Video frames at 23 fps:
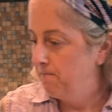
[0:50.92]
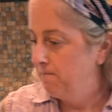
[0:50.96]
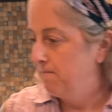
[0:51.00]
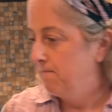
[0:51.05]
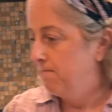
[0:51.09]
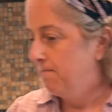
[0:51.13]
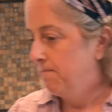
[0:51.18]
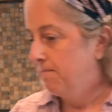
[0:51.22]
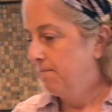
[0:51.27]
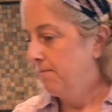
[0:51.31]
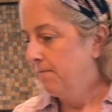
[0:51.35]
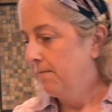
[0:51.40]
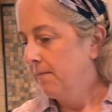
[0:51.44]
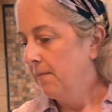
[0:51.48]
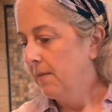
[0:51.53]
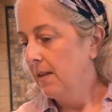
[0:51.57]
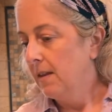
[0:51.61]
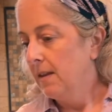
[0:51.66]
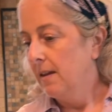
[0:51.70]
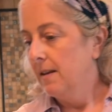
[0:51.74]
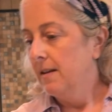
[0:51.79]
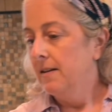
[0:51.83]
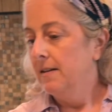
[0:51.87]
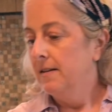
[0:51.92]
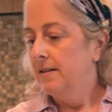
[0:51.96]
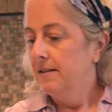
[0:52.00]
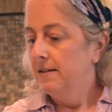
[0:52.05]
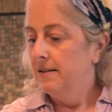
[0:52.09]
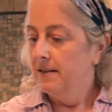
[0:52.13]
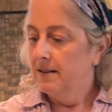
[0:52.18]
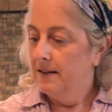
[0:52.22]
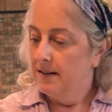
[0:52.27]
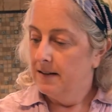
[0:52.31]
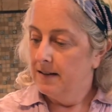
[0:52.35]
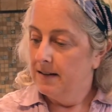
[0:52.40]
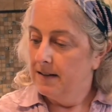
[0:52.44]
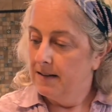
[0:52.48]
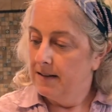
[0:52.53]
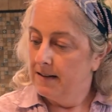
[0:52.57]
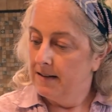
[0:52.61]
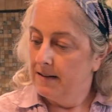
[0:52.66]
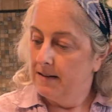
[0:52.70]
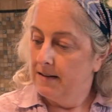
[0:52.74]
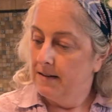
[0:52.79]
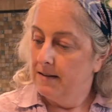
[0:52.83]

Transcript: Nothing is said.